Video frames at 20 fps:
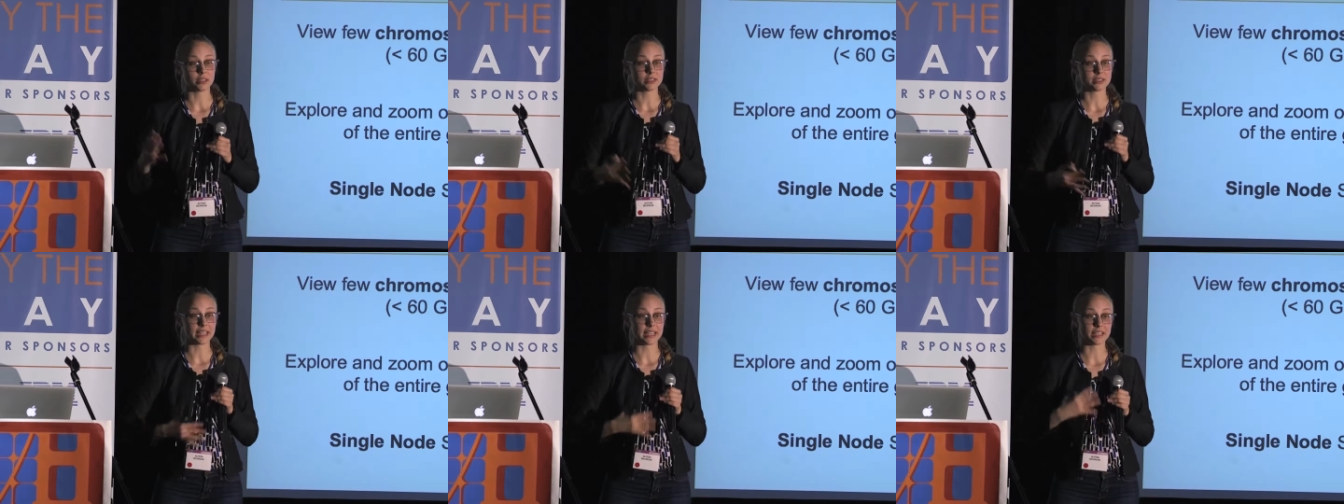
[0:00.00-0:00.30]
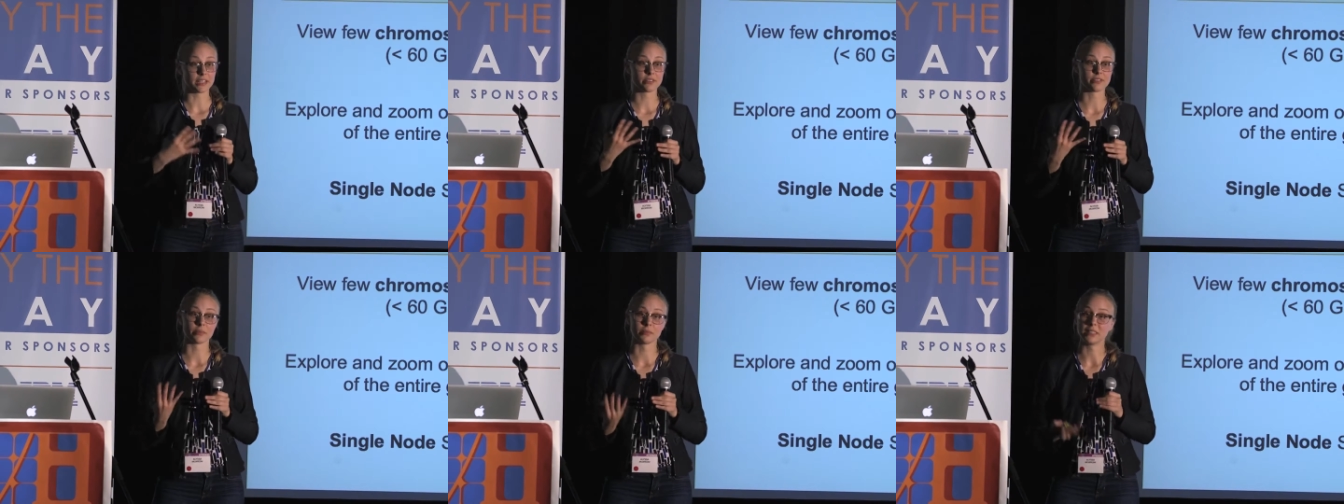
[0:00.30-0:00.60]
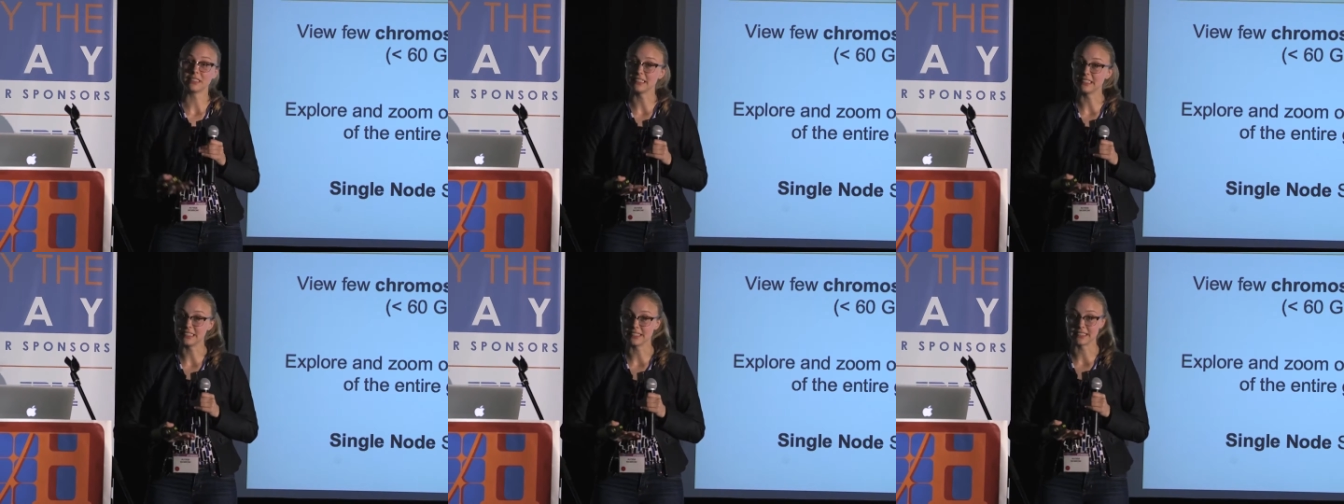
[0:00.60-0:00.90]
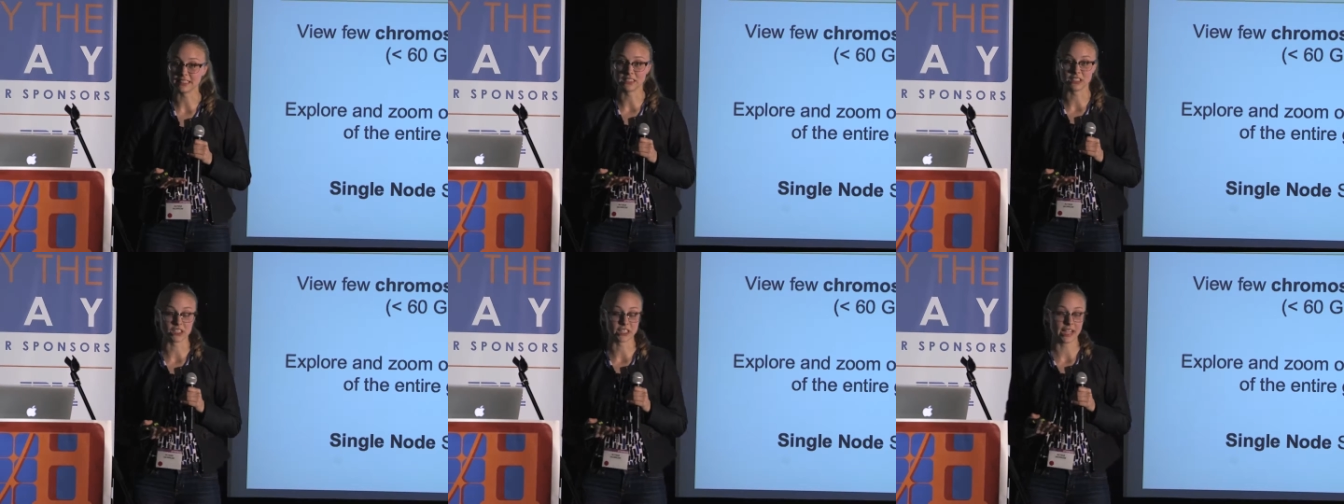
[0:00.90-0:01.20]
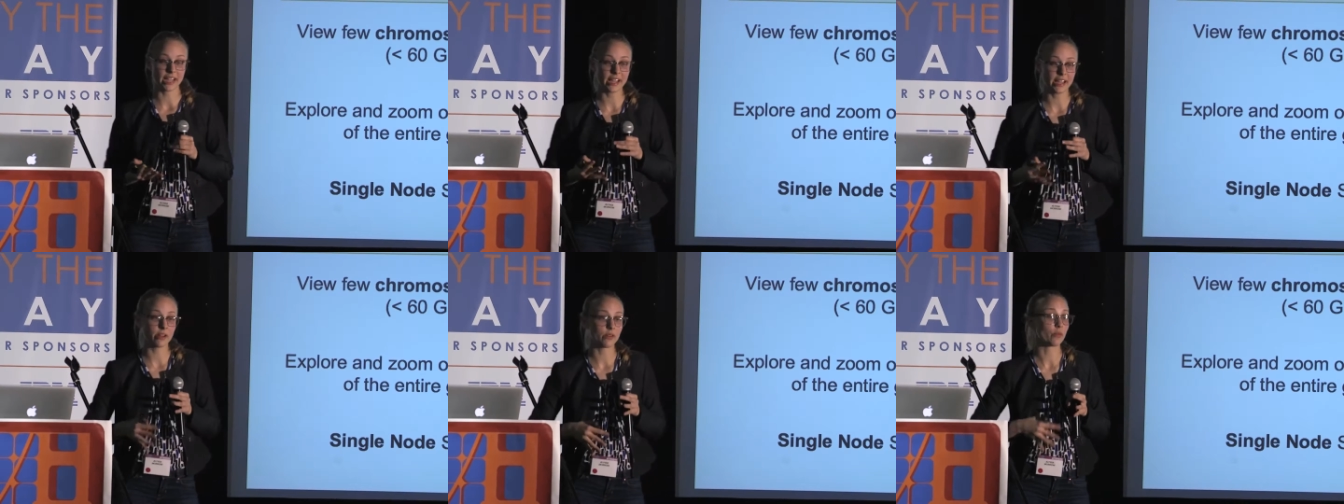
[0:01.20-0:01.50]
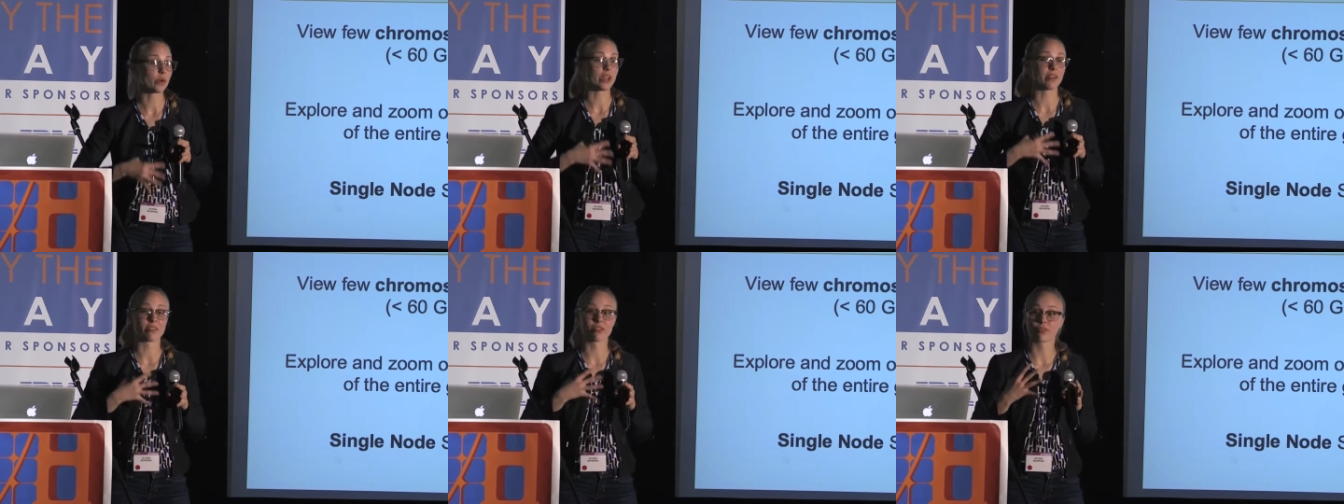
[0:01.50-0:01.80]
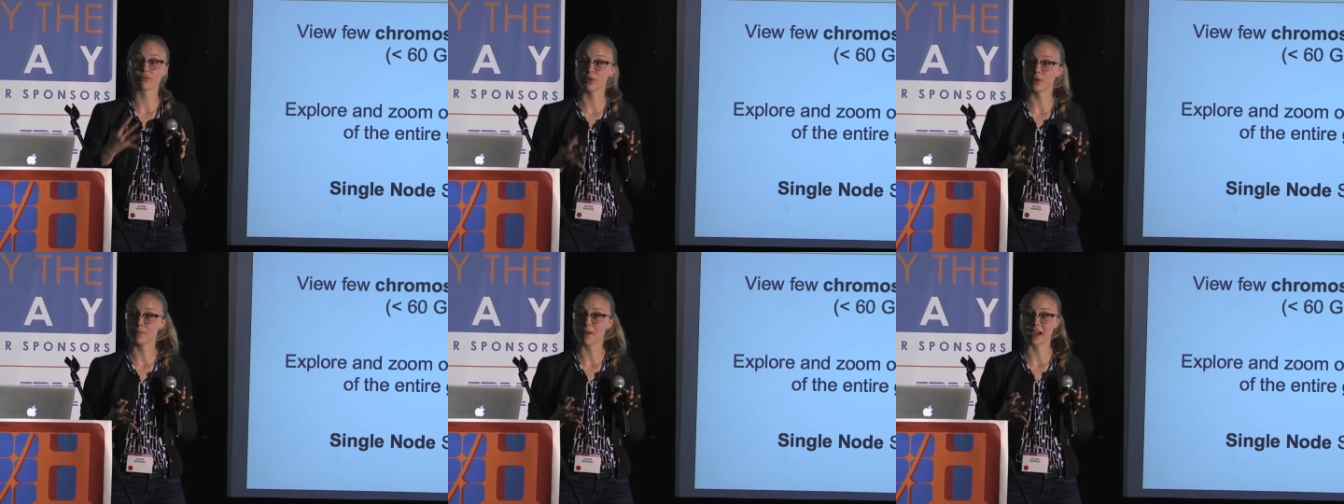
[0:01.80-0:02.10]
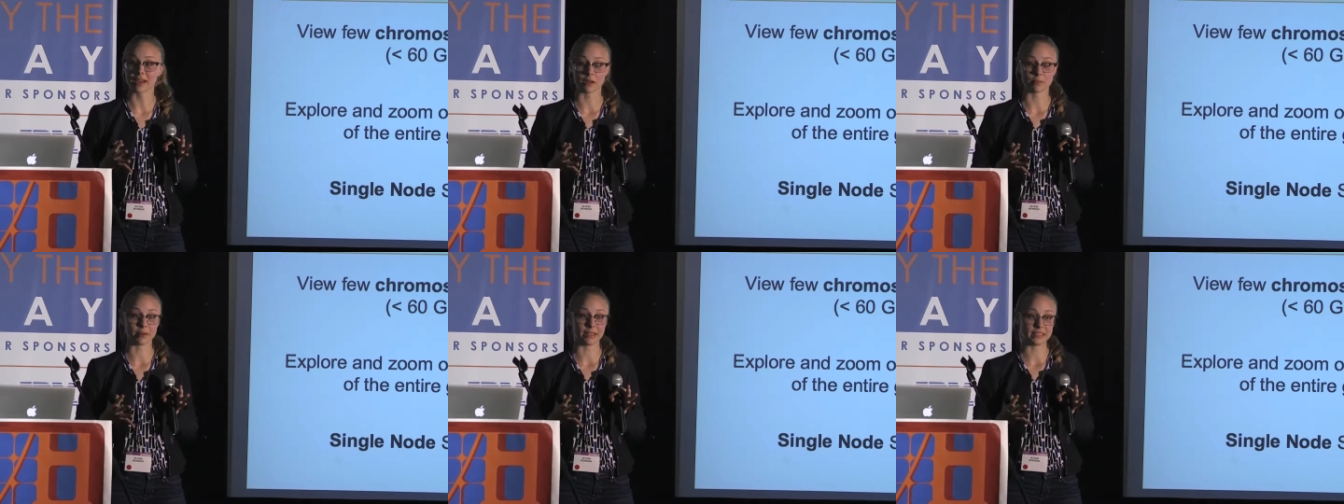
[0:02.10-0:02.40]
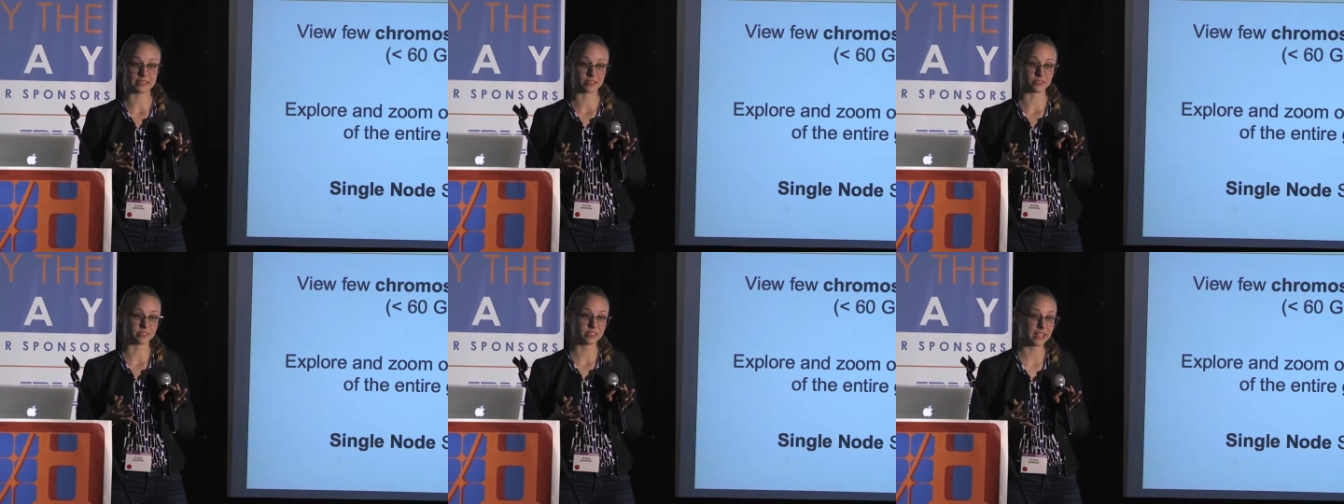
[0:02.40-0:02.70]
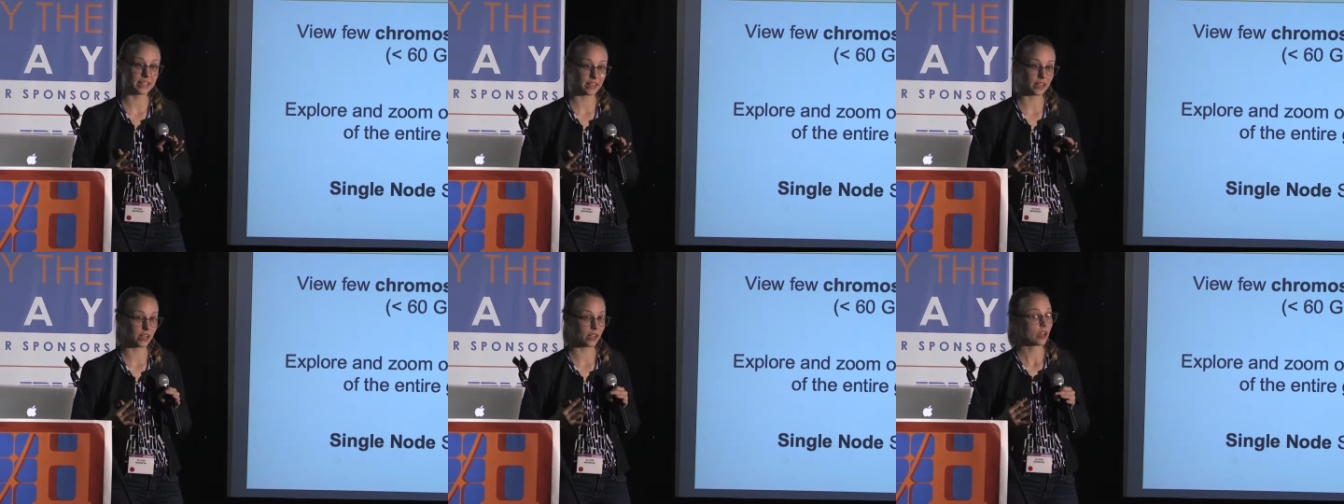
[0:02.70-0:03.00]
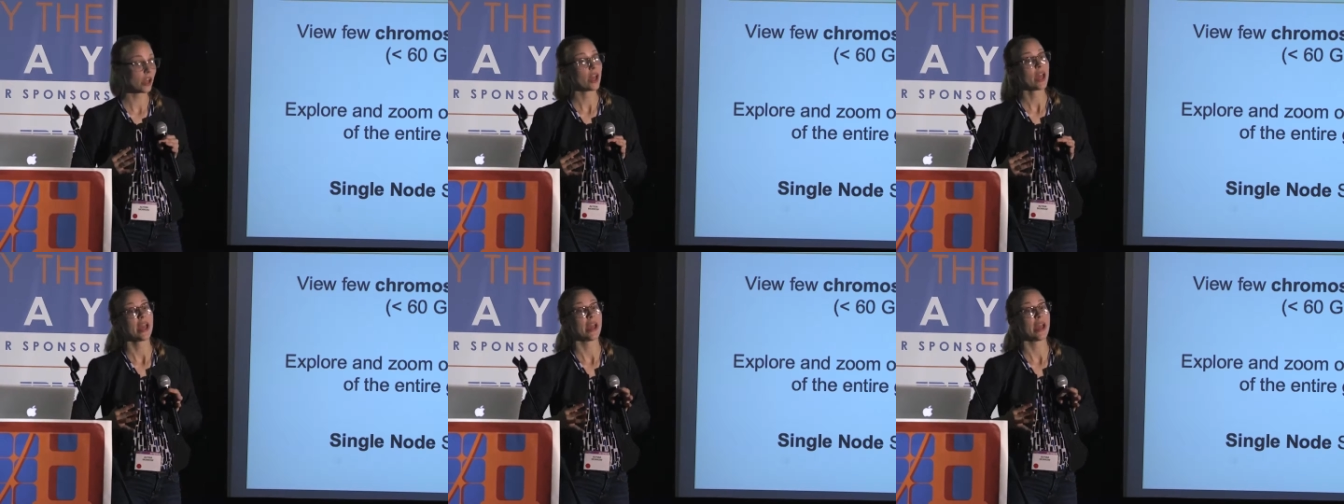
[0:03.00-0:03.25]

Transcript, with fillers: data from the TCGA, we have three petabytes of data,